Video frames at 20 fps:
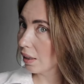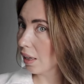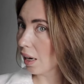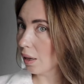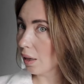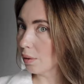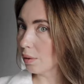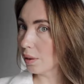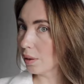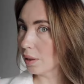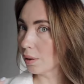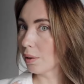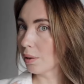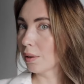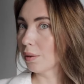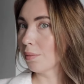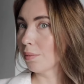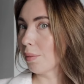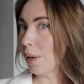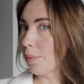Now it's
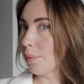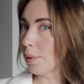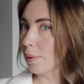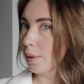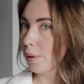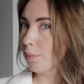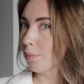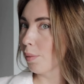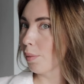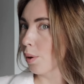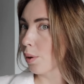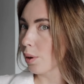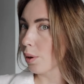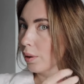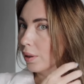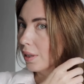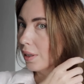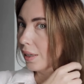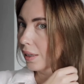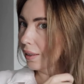maybe more
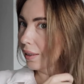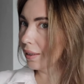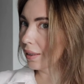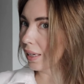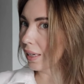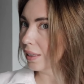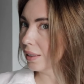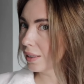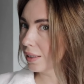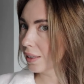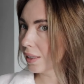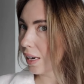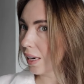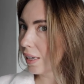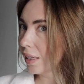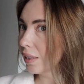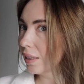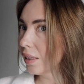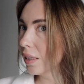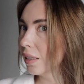on the intense
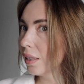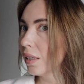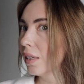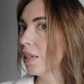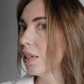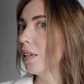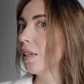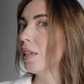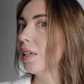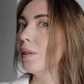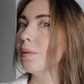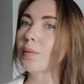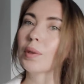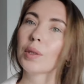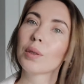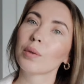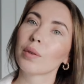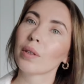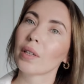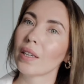side. I'm
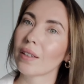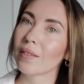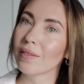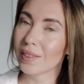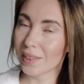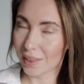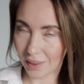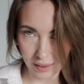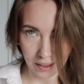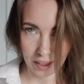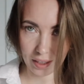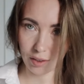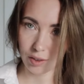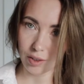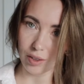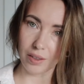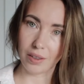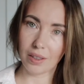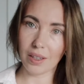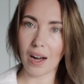sure like with the
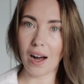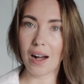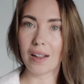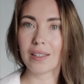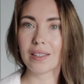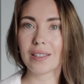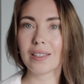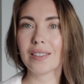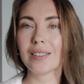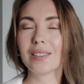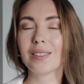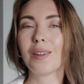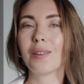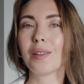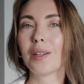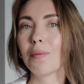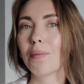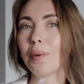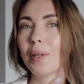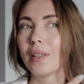natural color it's
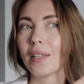gonna be